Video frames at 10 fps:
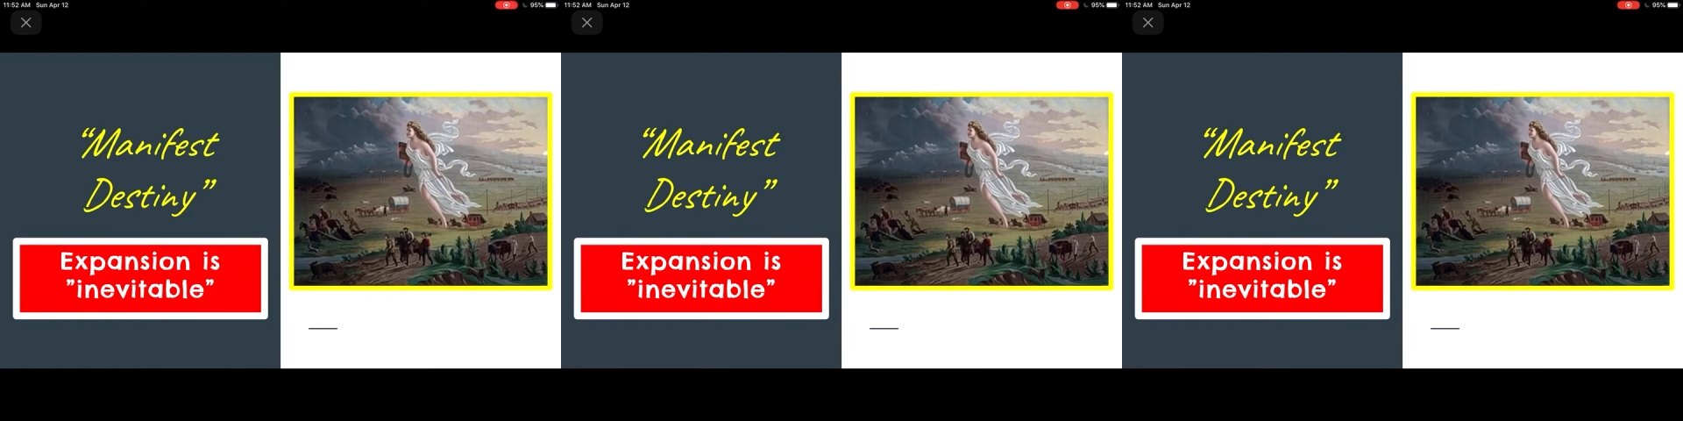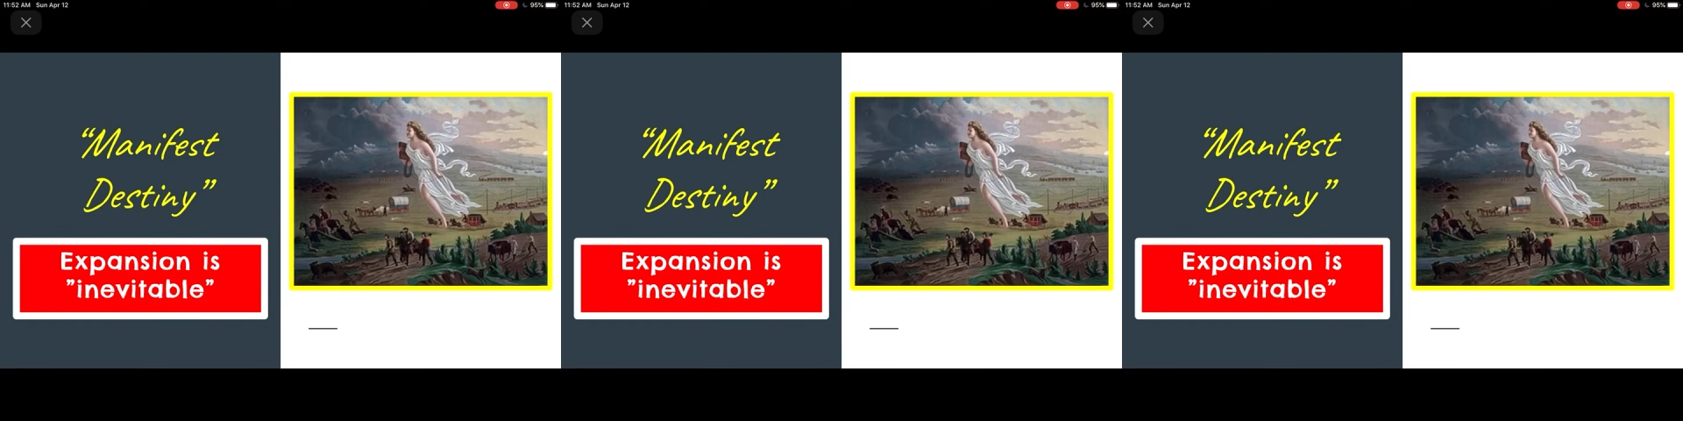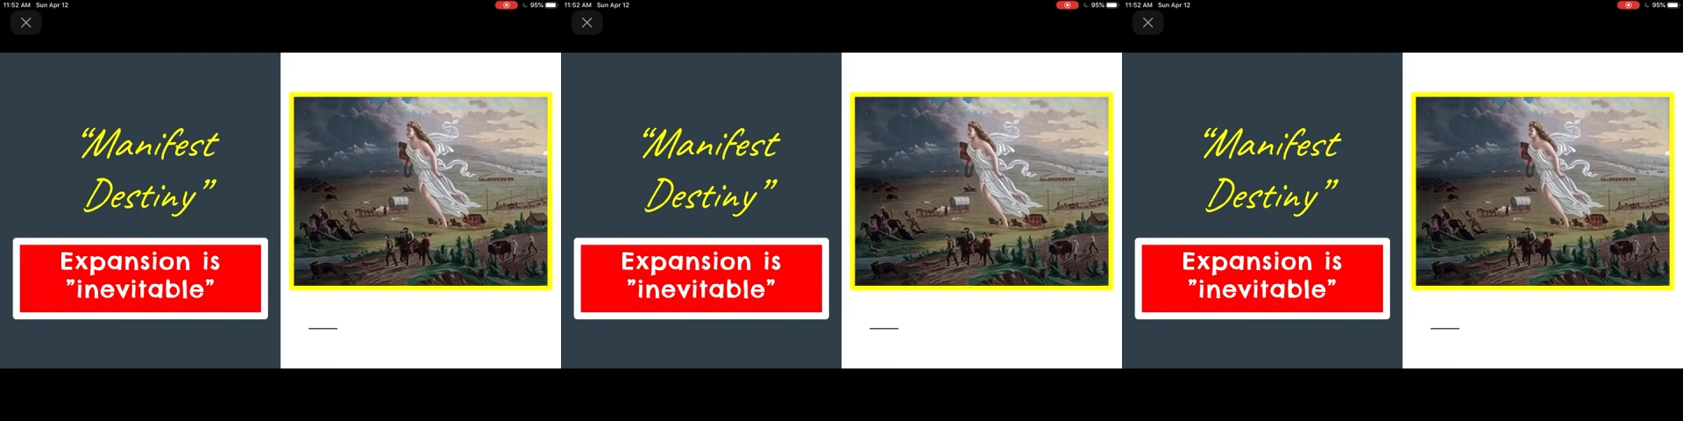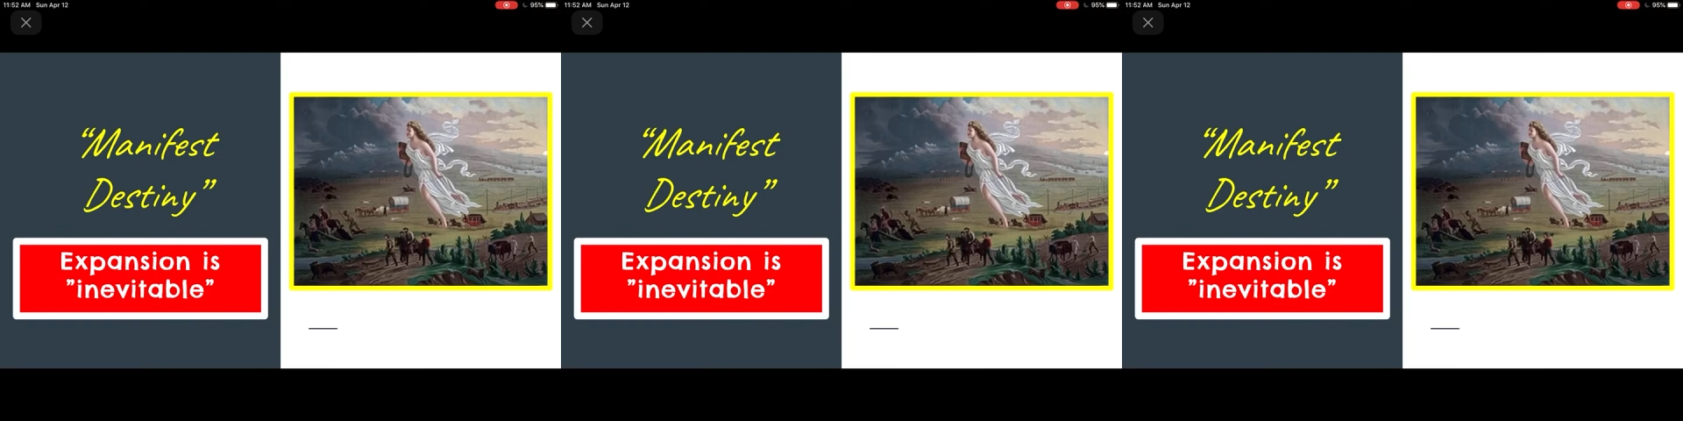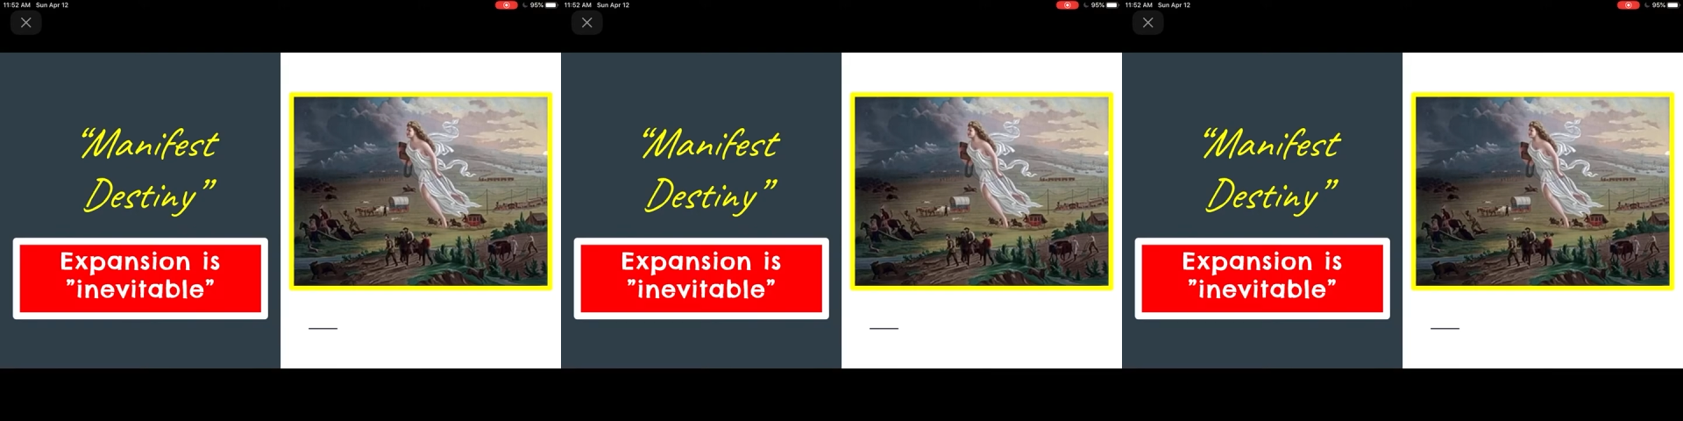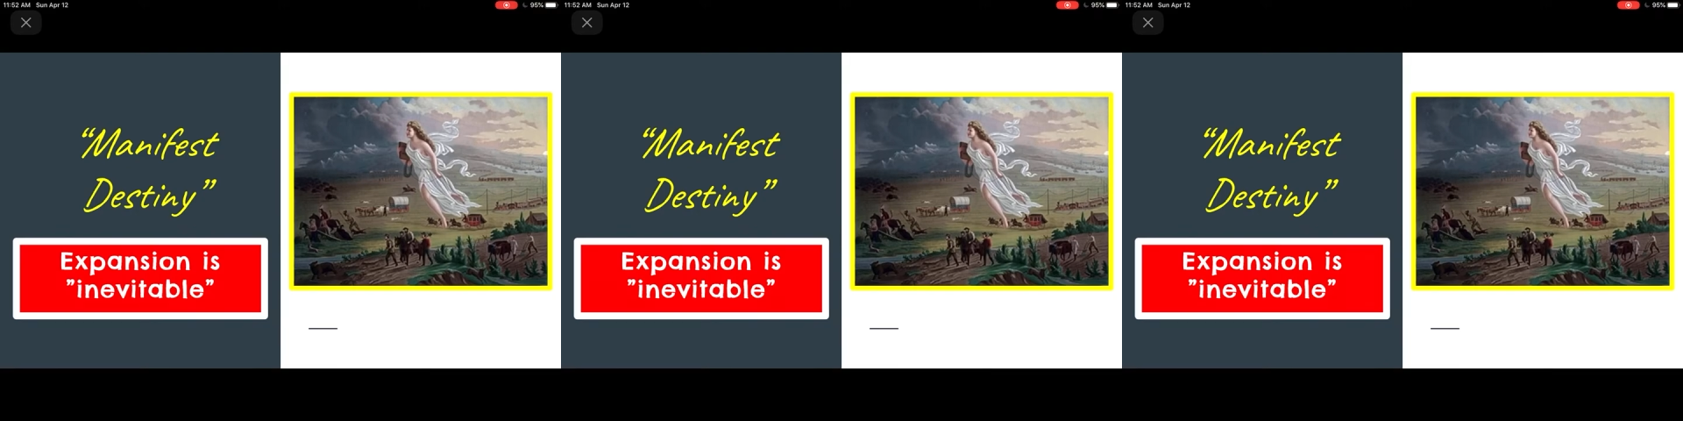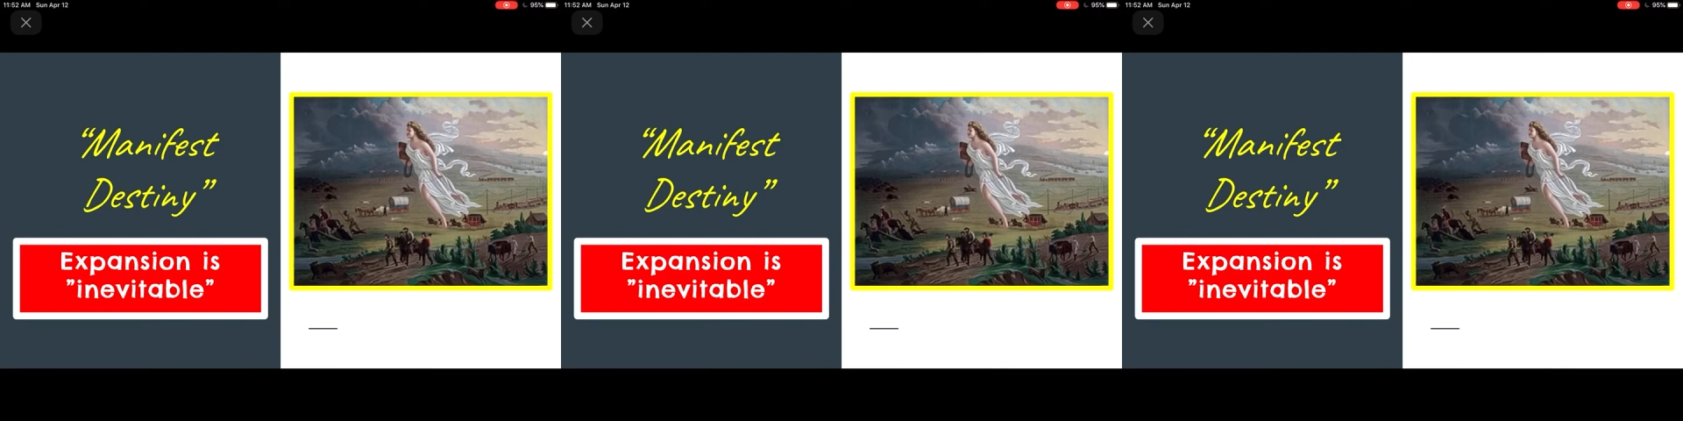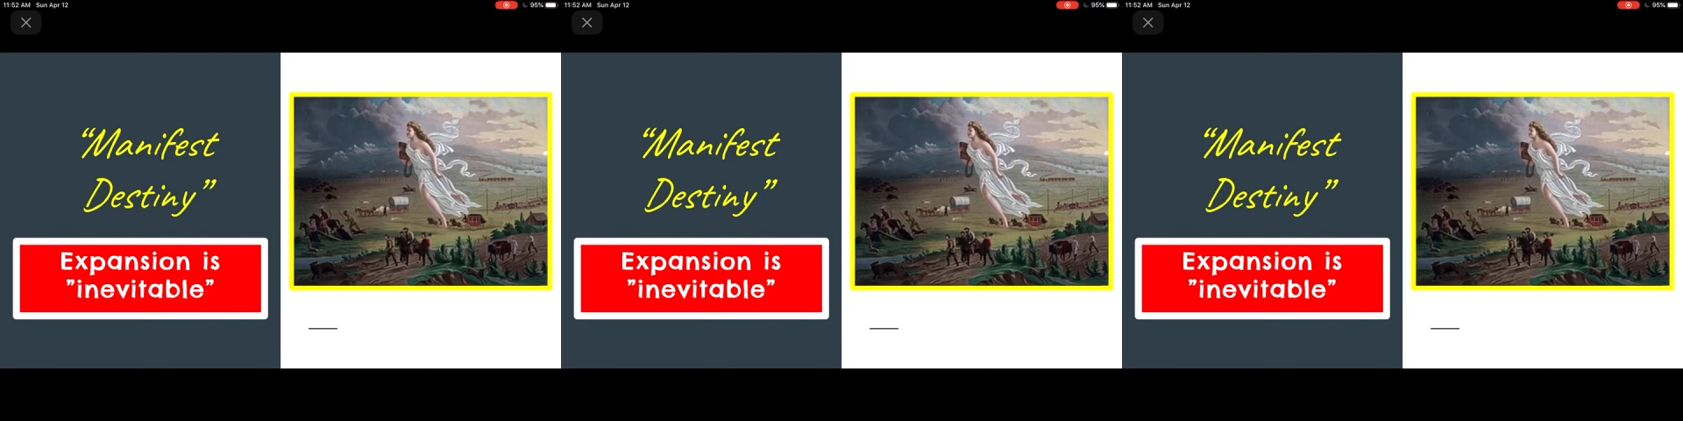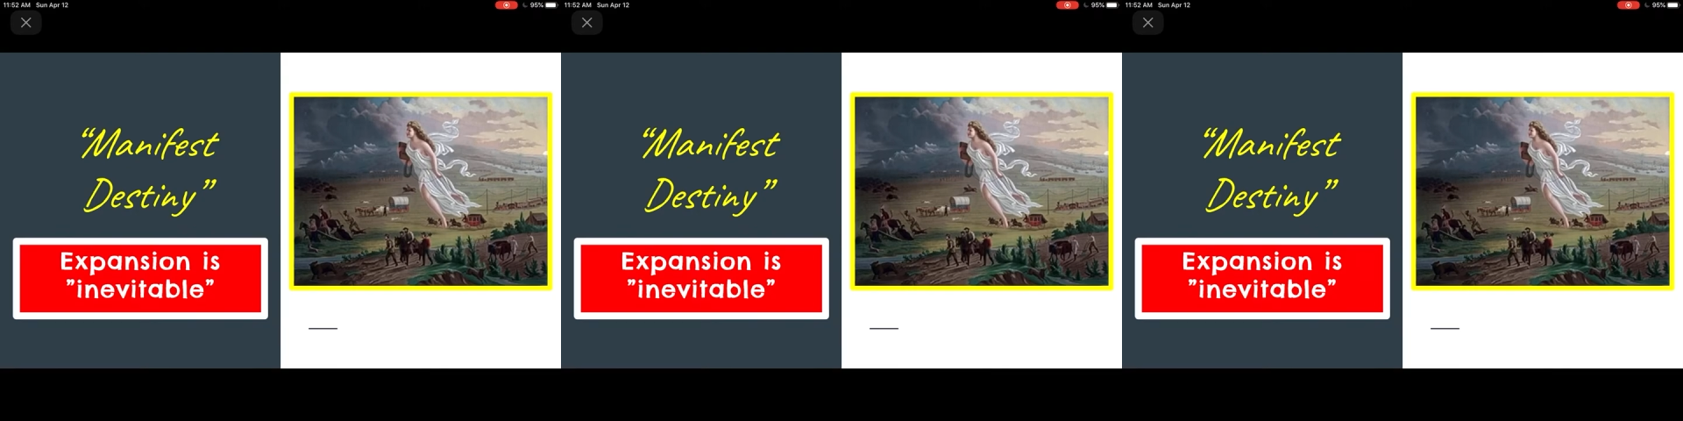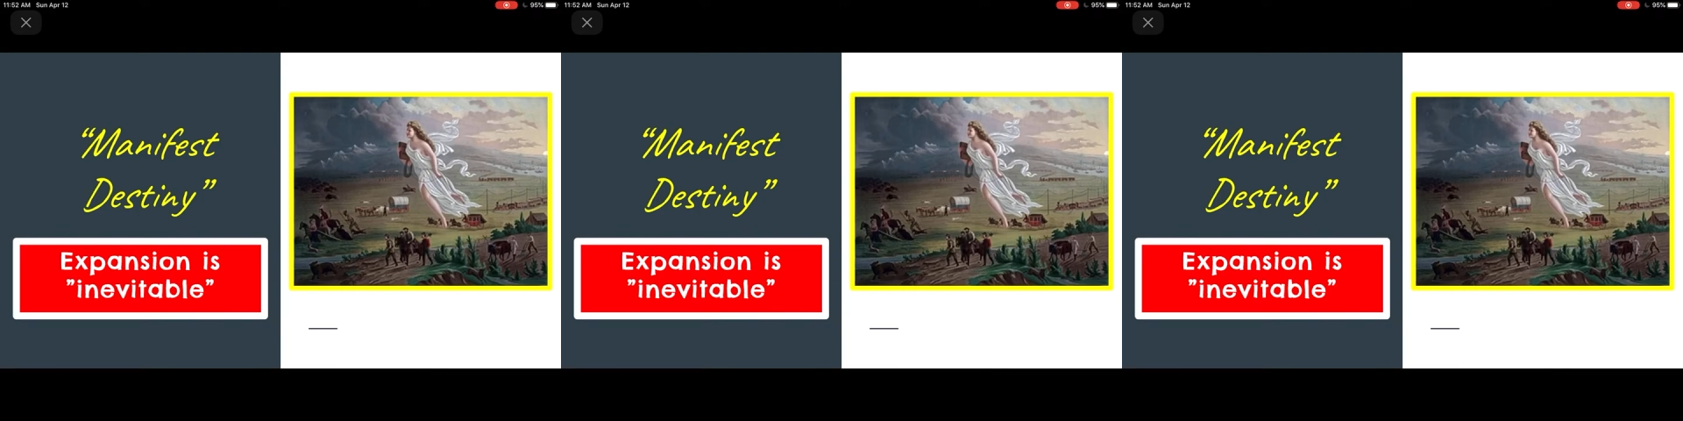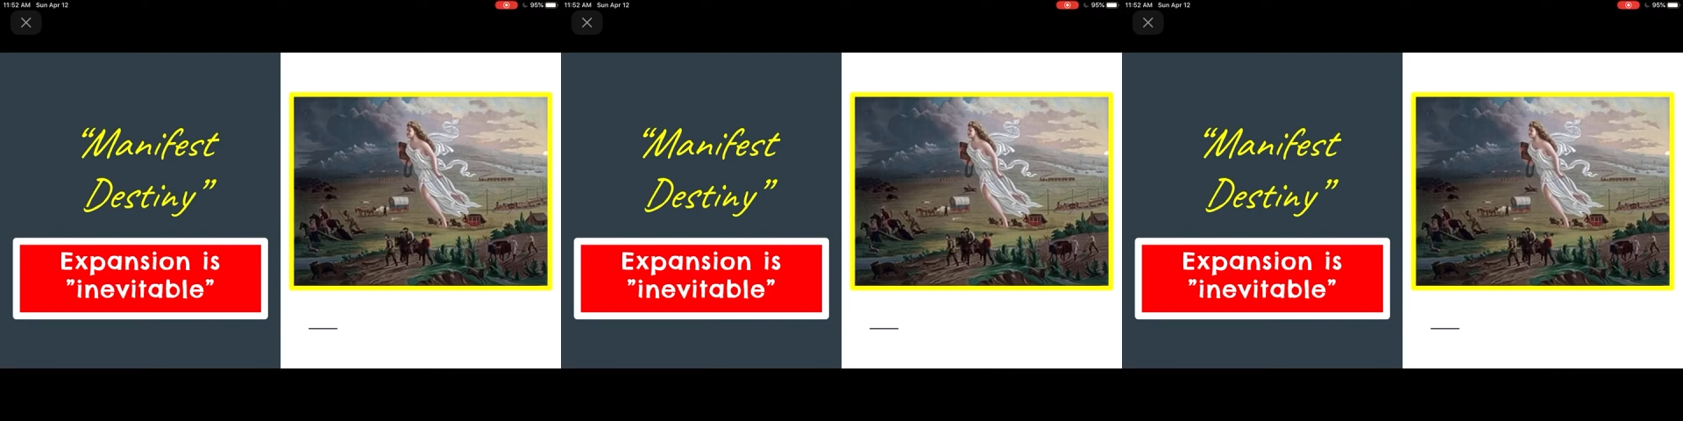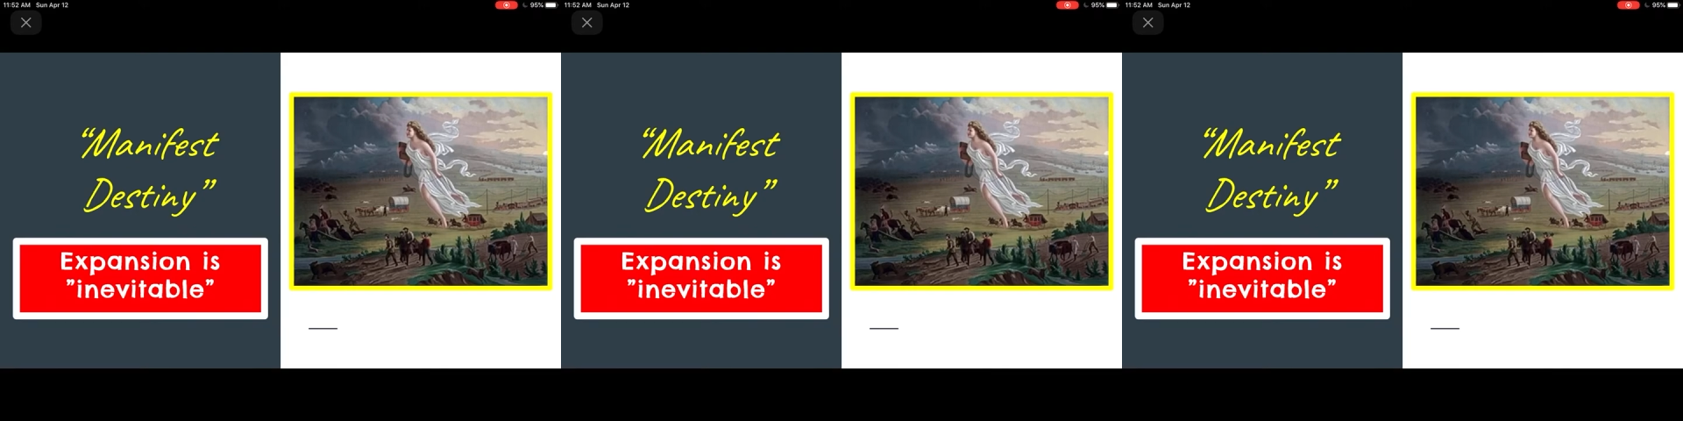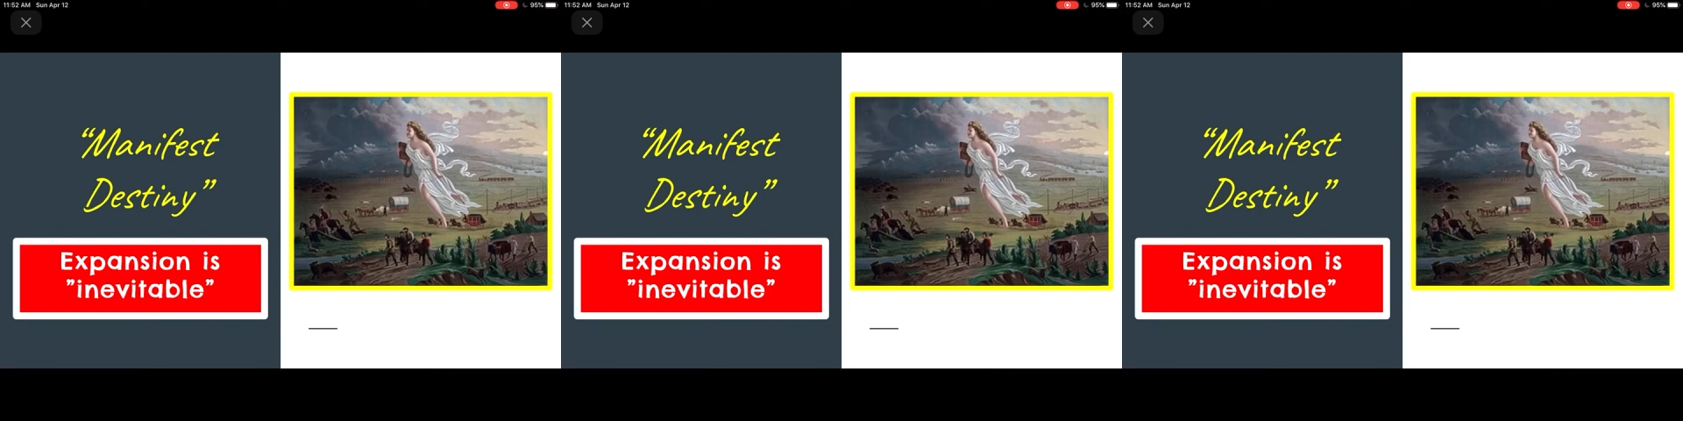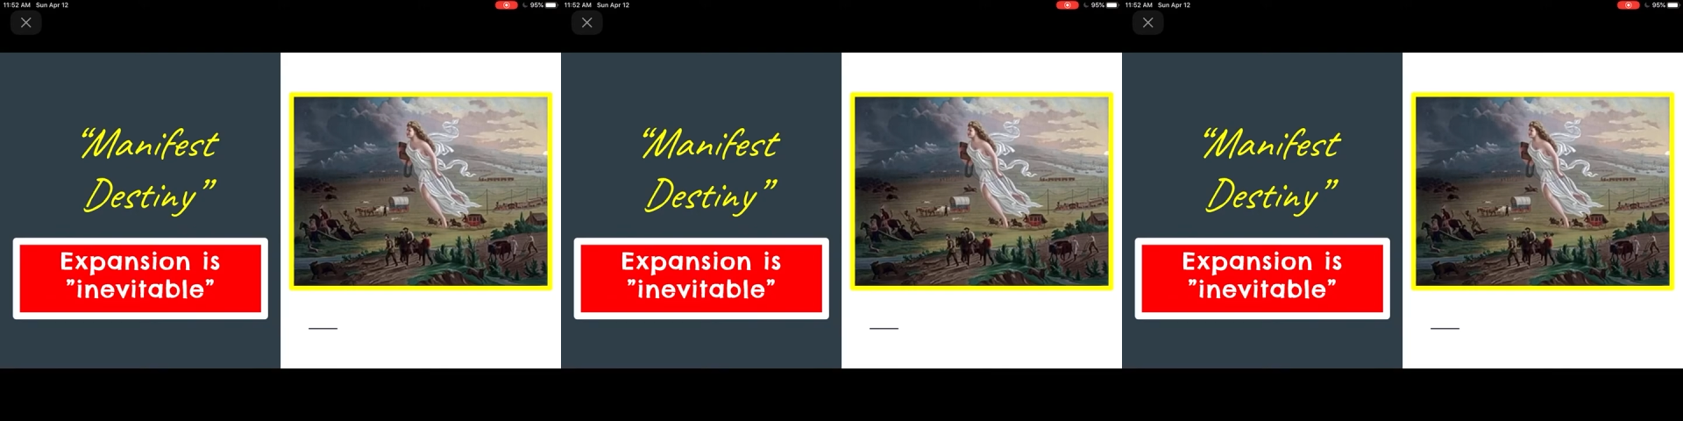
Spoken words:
(no speaker visible)